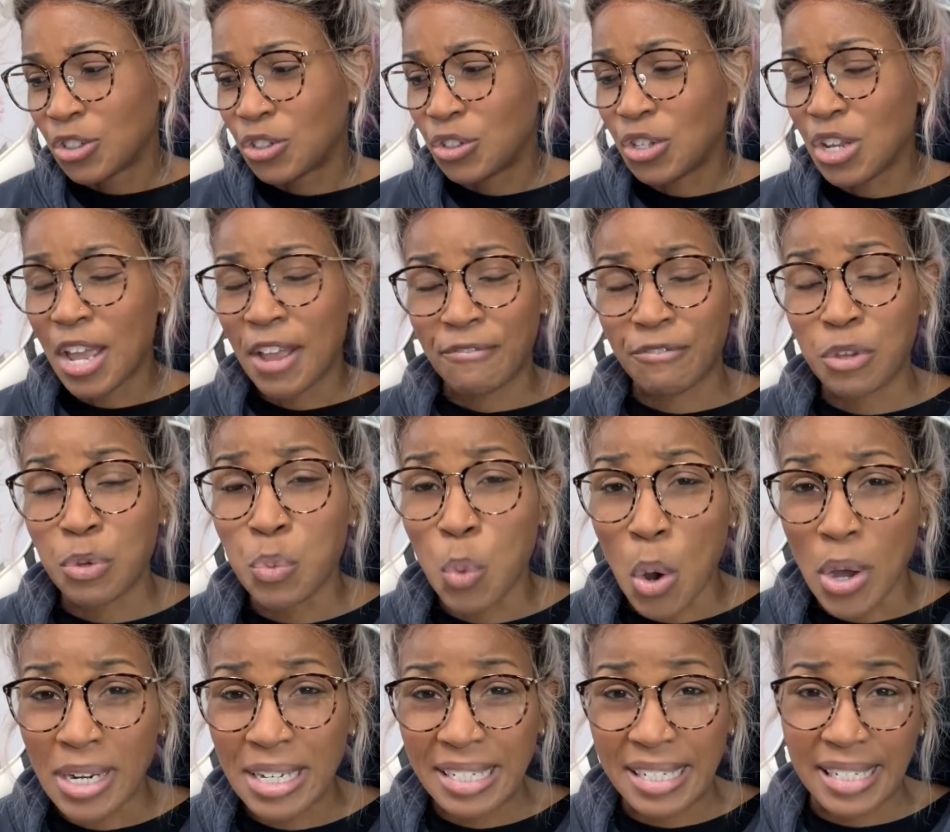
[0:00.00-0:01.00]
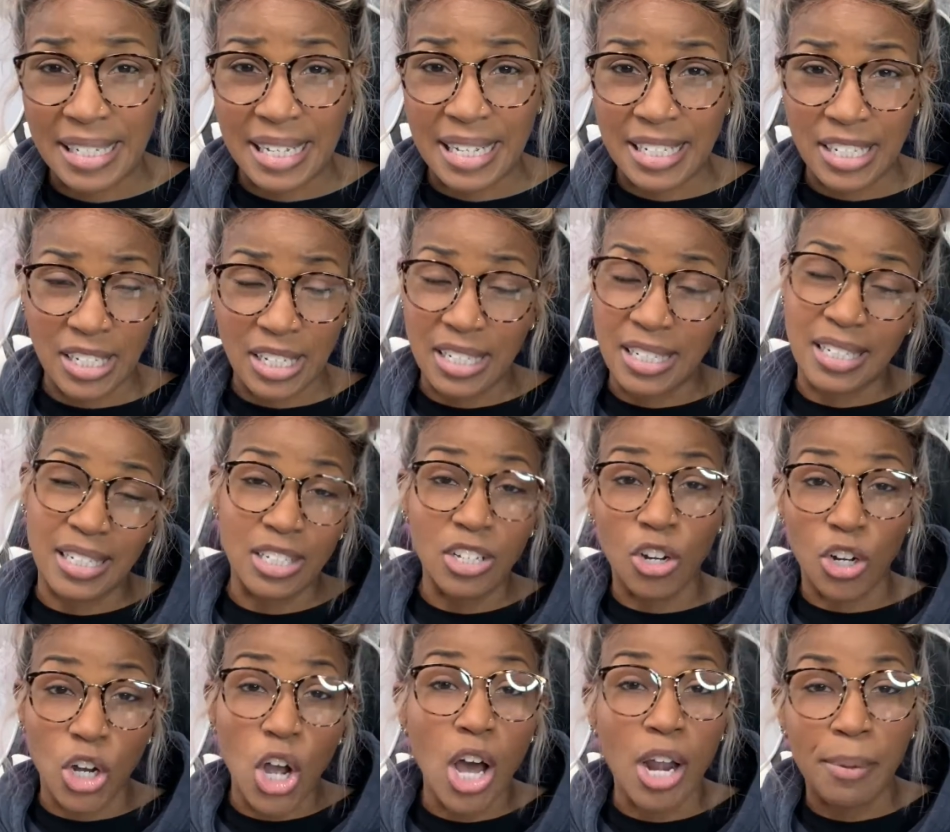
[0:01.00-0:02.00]
if you want to see,
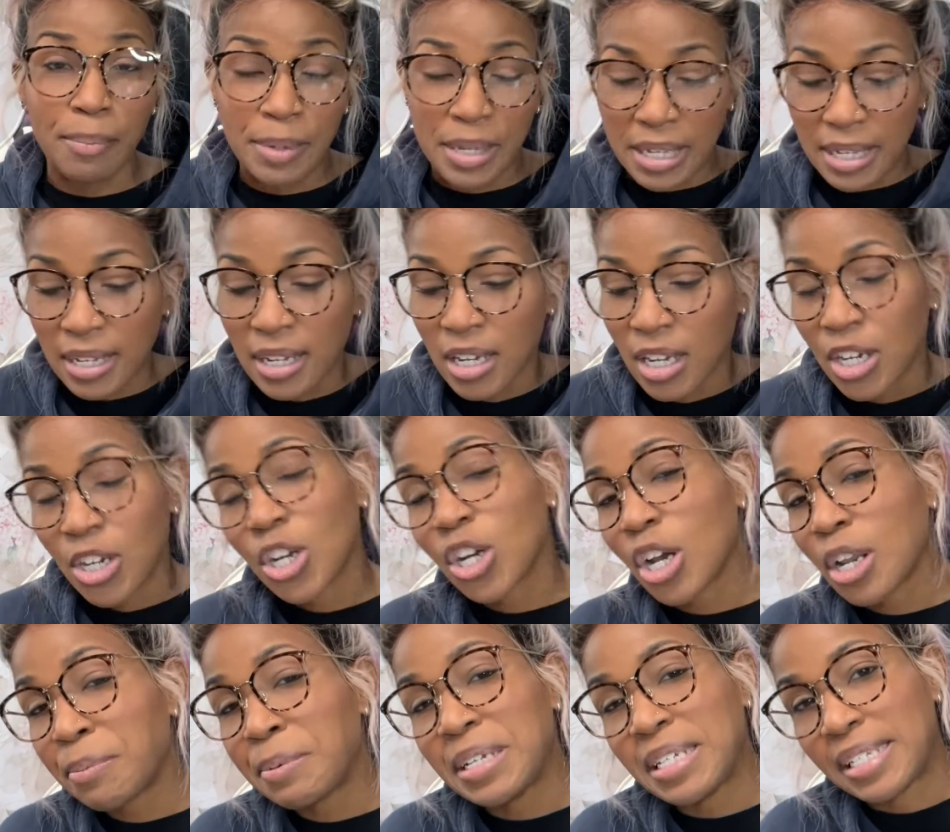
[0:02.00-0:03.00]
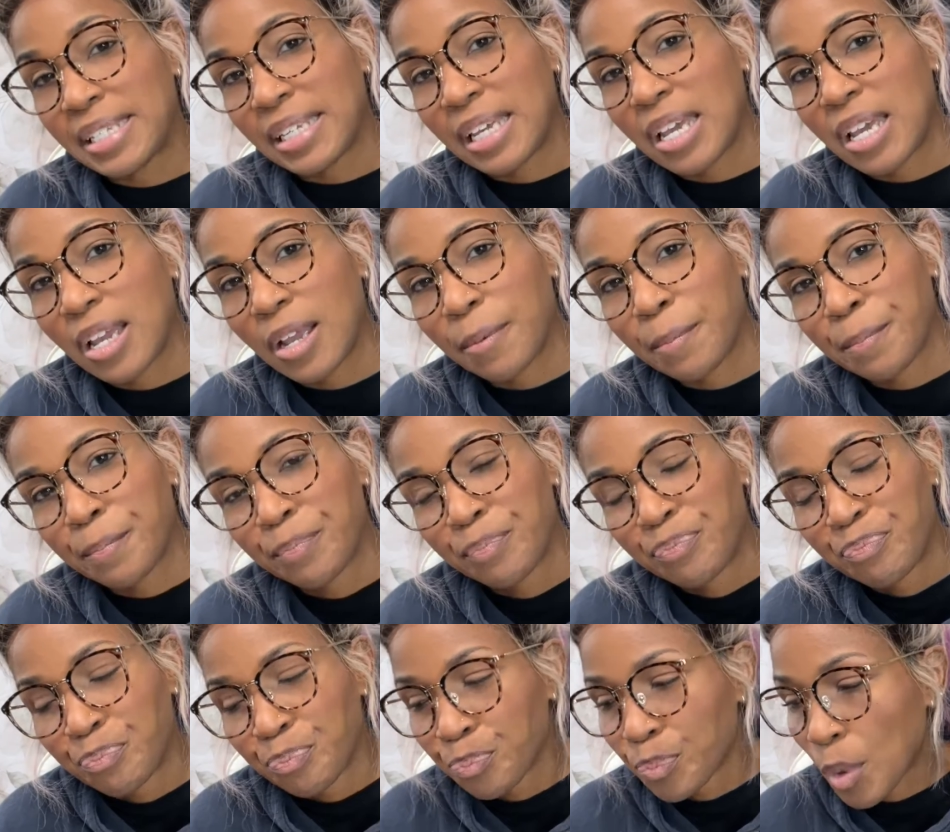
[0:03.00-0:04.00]
you're gonna be seeing
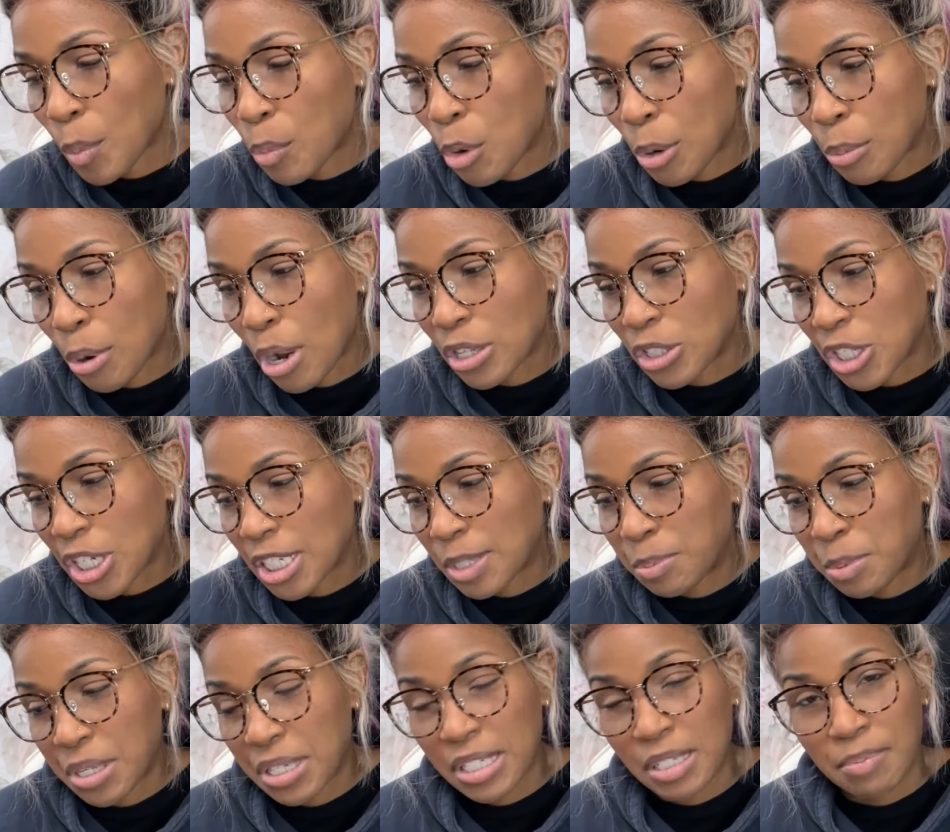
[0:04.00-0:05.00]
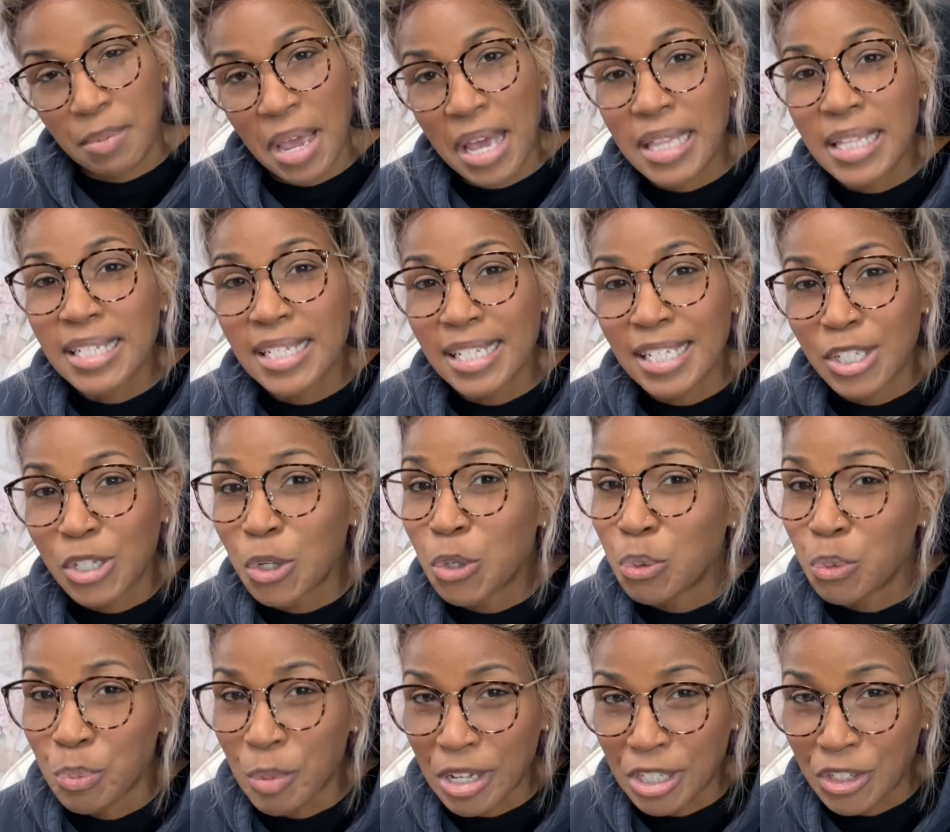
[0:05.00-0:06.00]
more projects, because man, this is
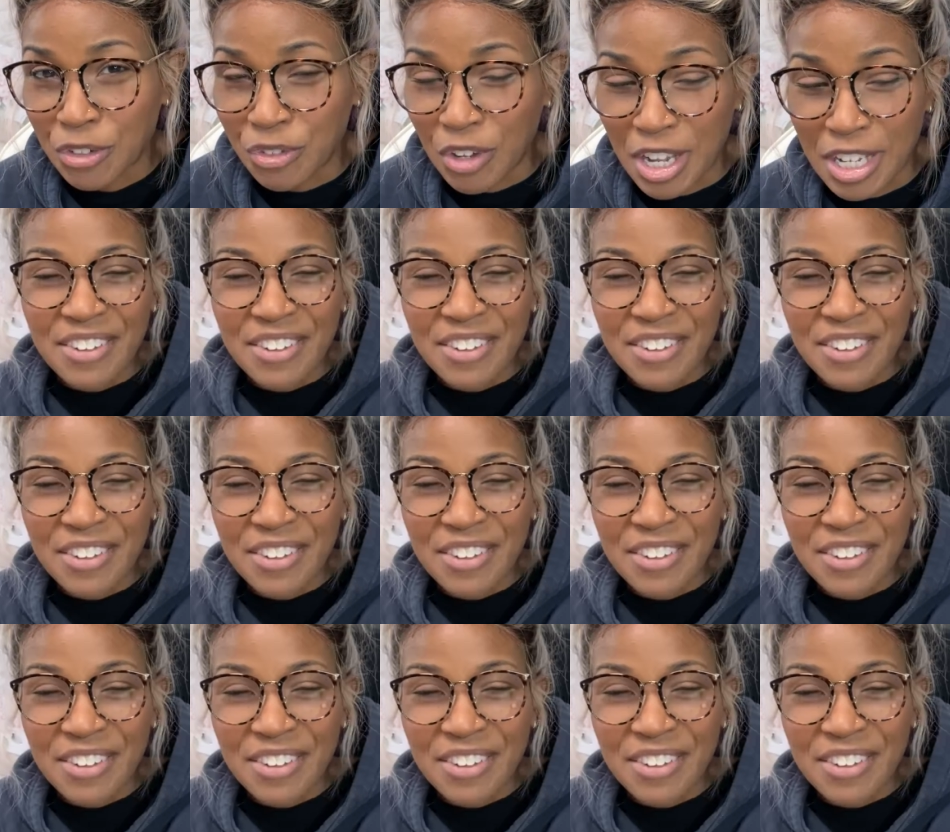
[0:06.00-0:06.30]
too much fun.